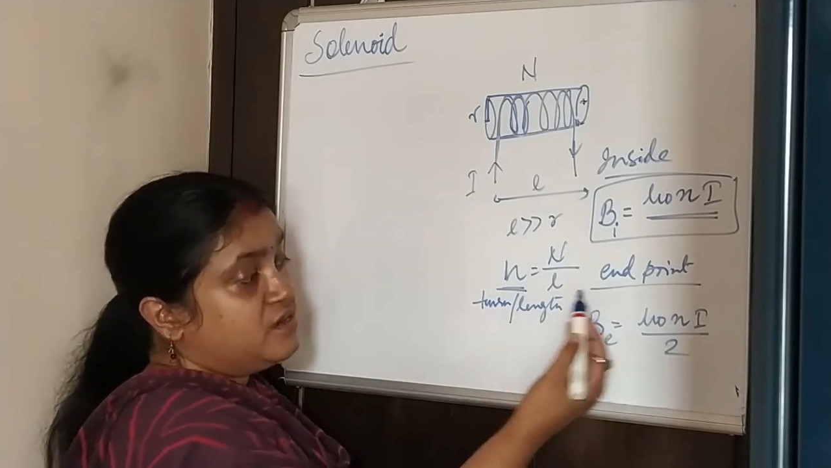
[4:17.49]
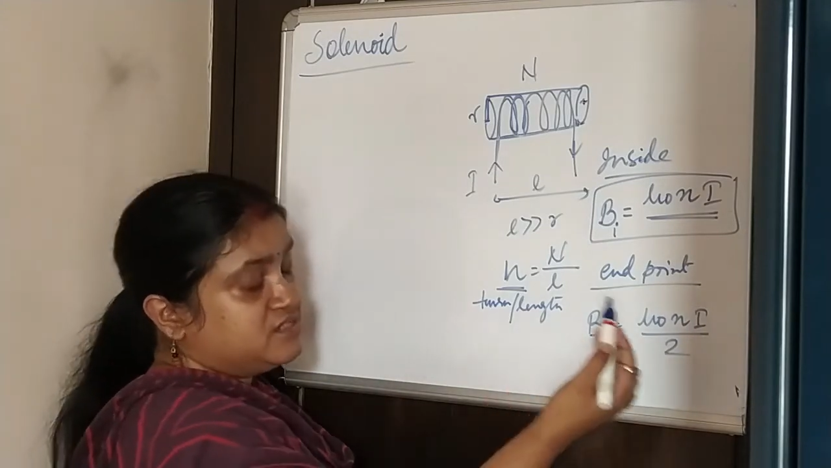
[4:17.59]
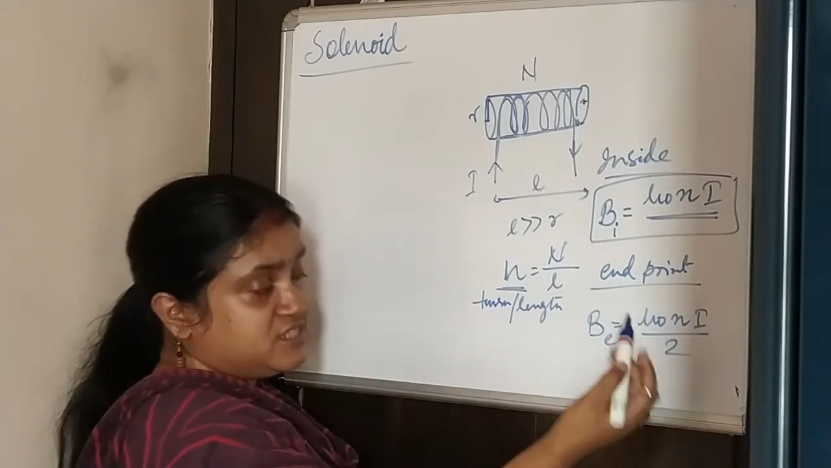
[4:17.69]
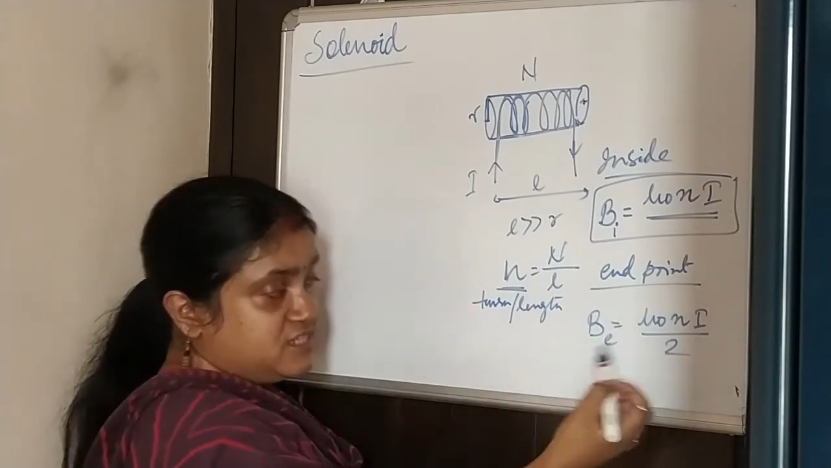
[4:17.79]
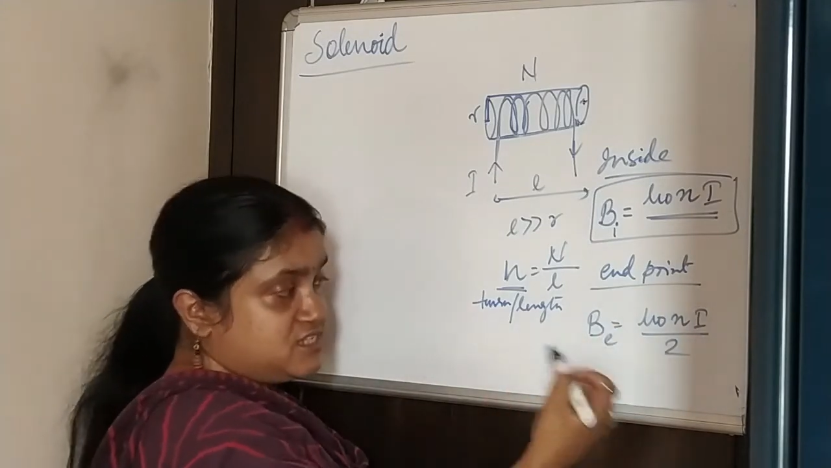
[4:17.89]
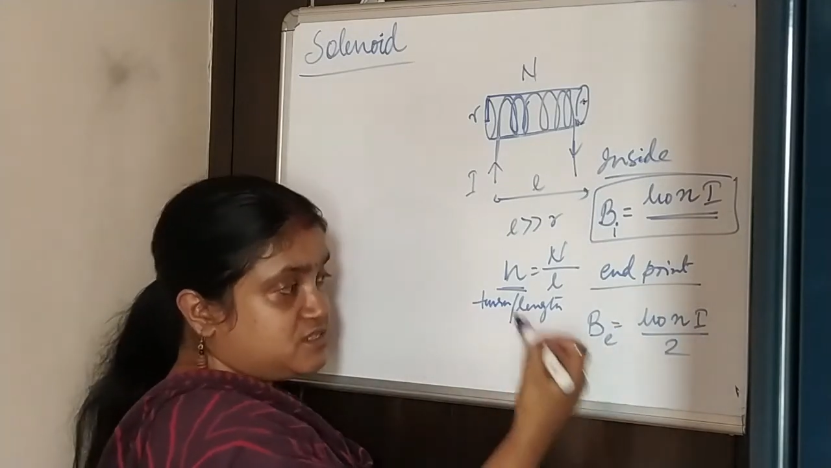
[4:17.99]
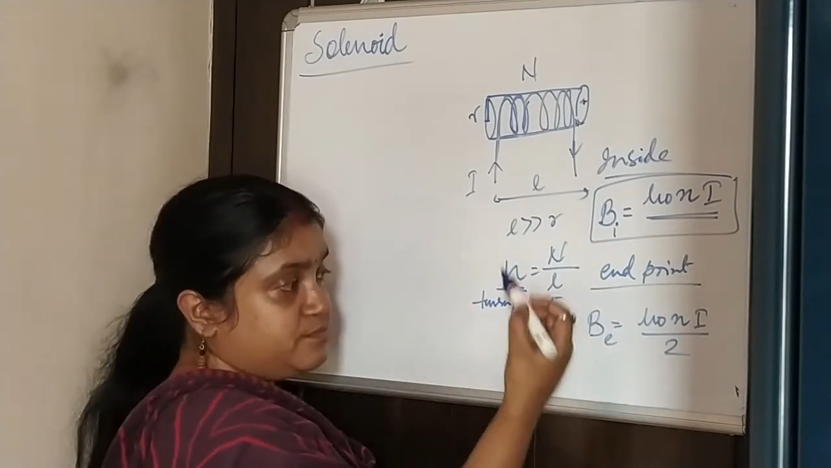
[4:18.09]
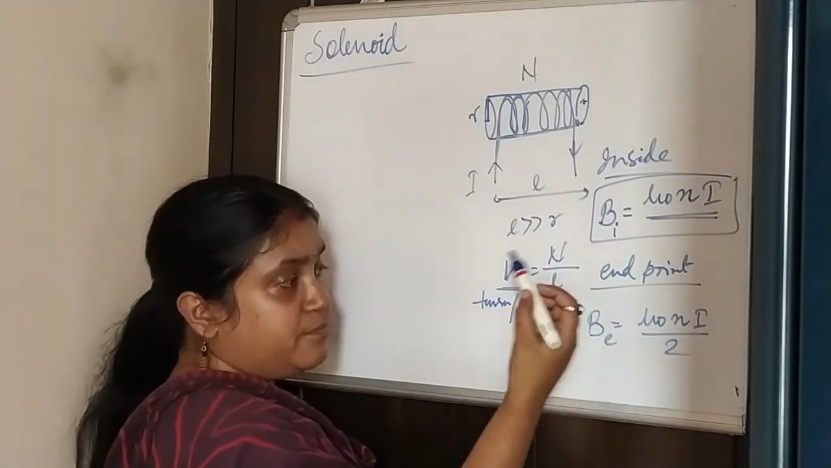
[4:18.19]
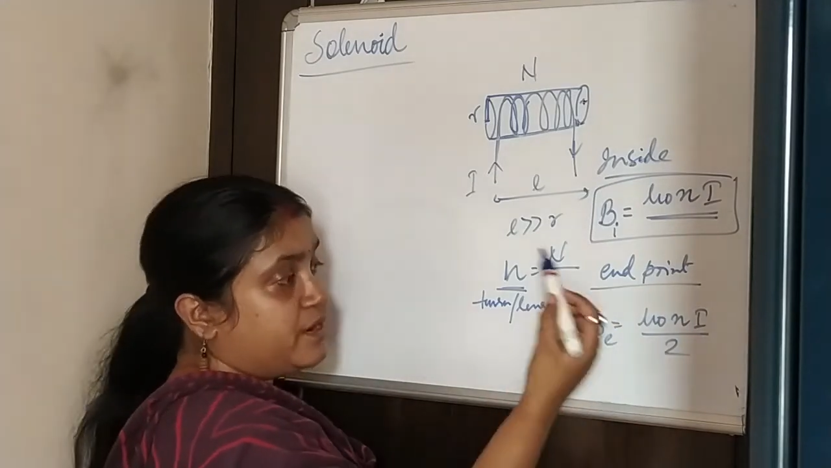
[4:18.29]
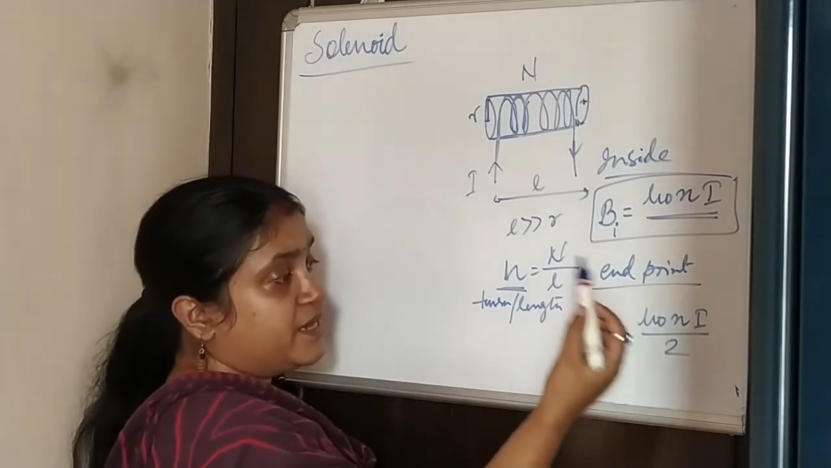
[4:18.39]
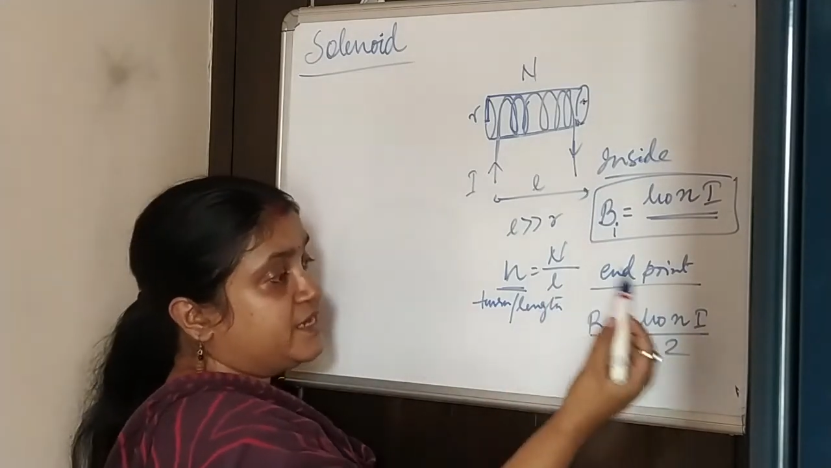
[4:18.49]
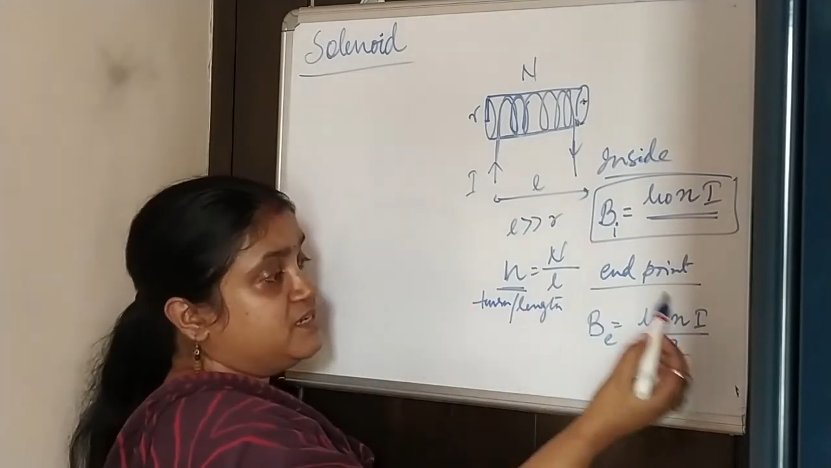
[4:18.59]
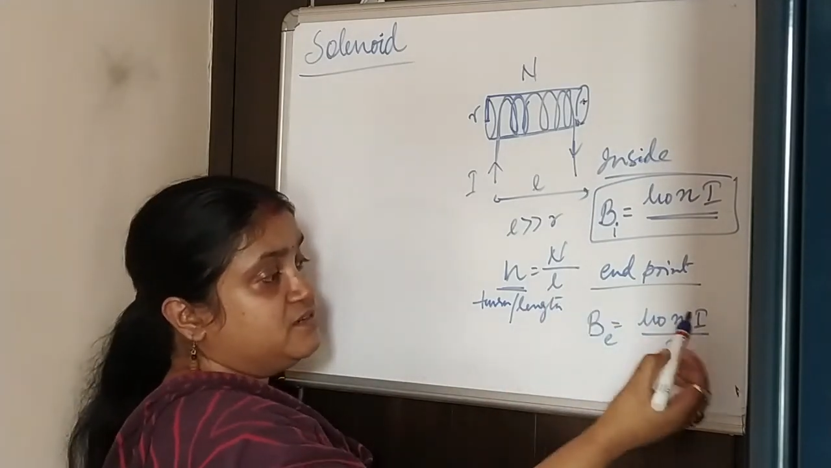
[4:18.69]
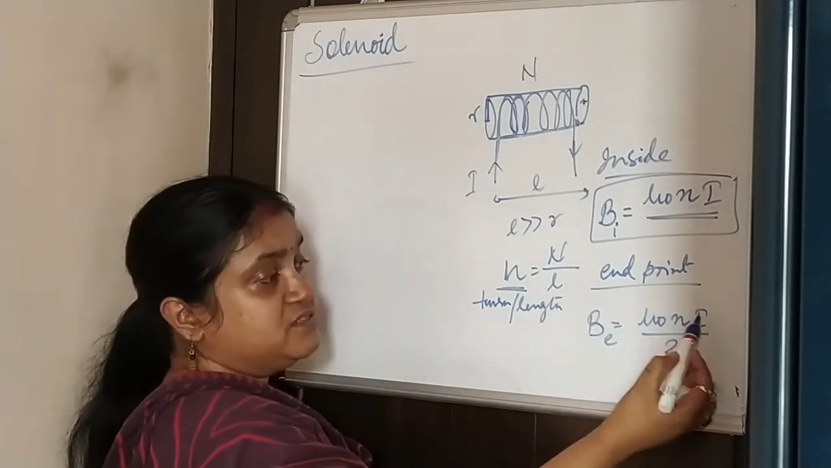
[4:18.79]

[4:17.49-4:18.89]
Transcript: just by